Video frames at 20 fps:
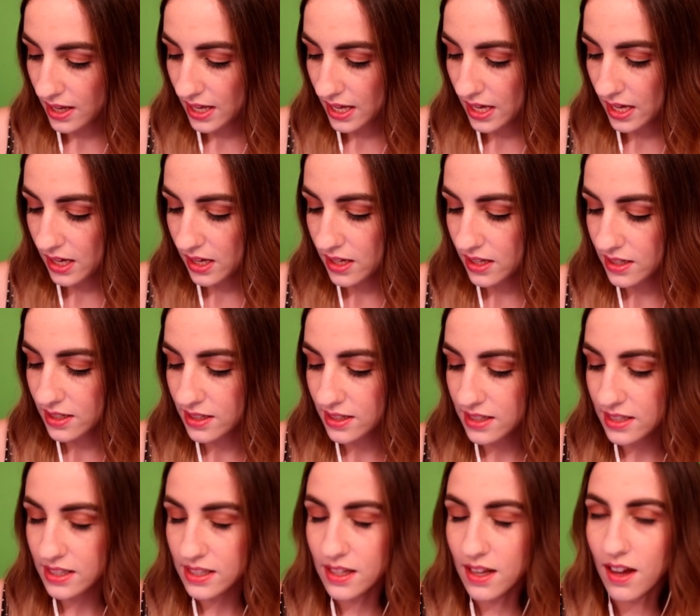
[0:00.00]

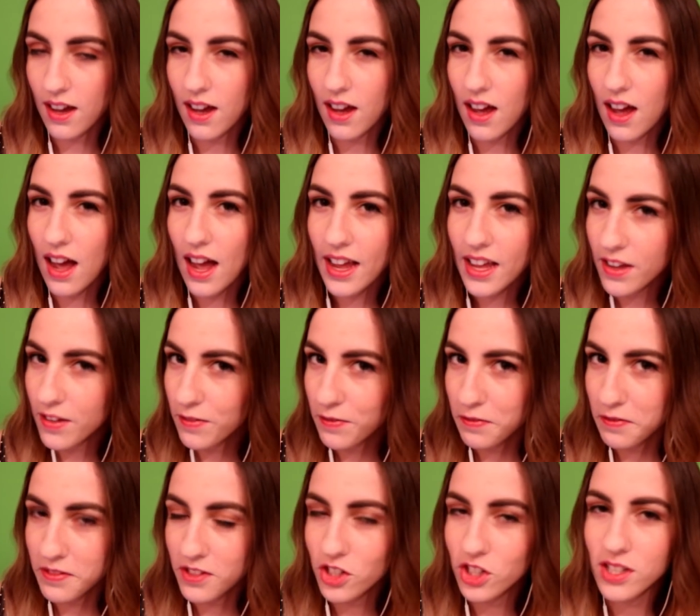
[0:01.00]
and I
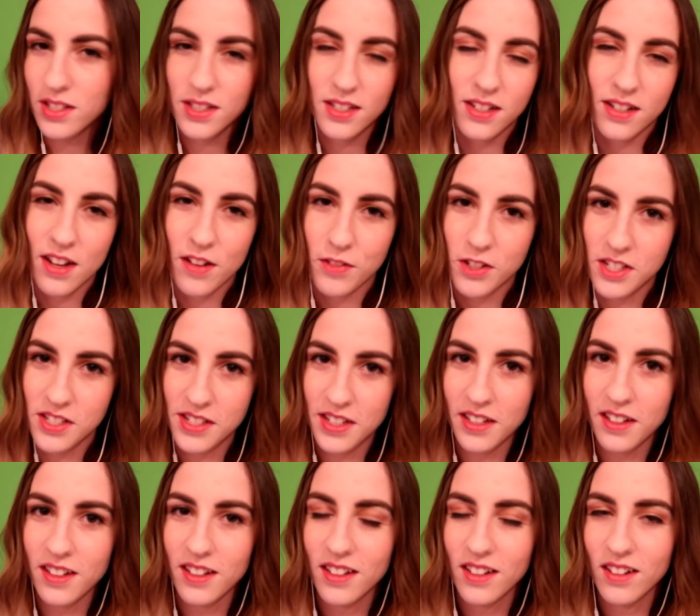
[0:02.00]
have just never
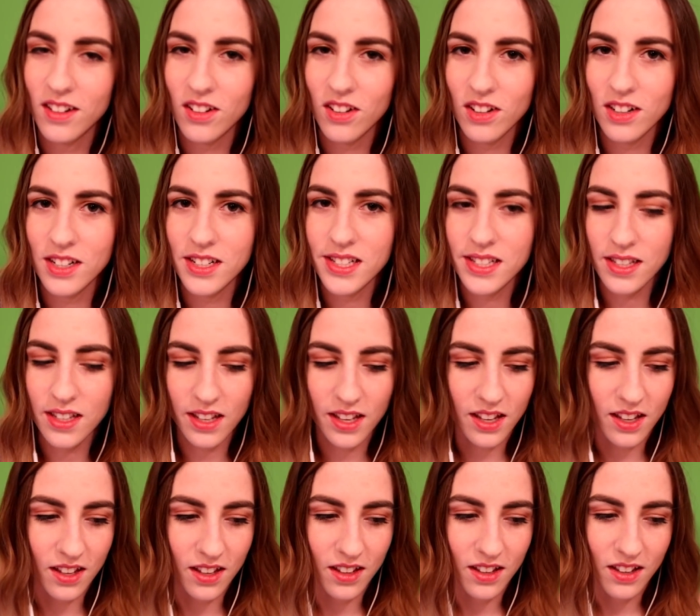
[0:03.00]
seen it,
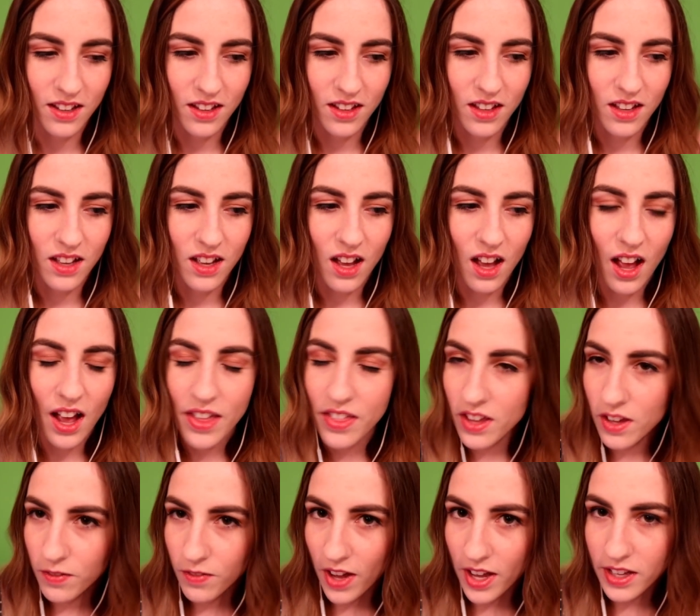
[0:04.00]
honestly. I
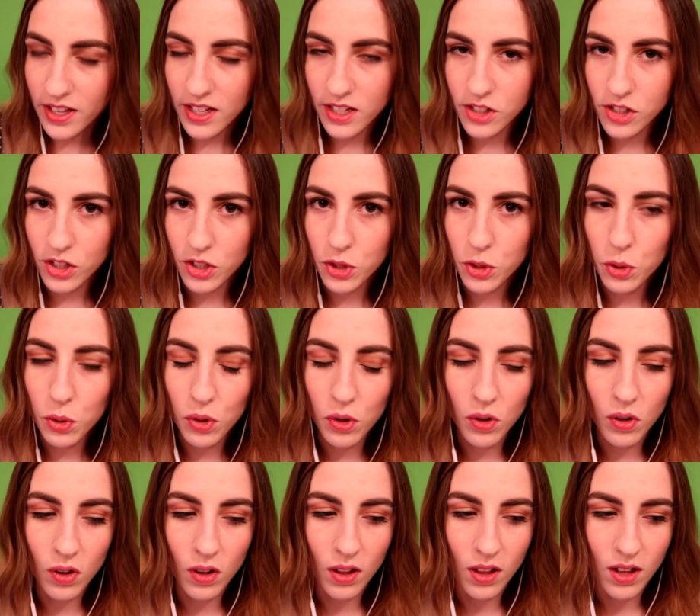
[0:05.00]
think Vikings are
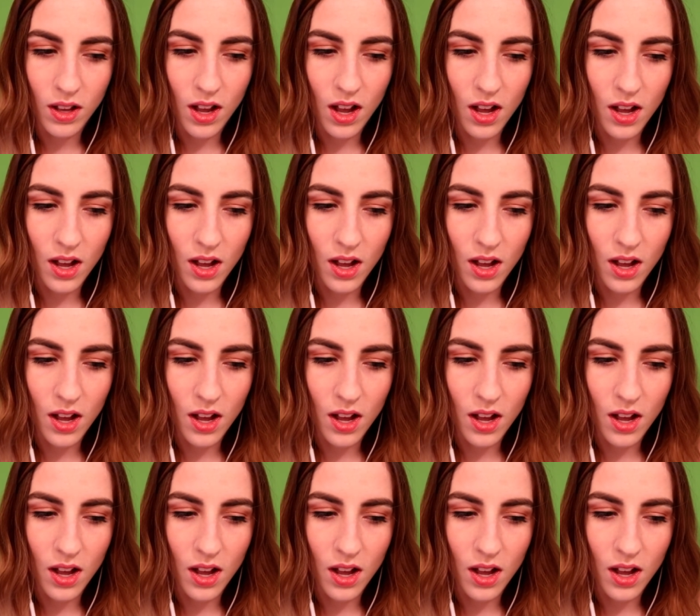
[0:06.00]
cool,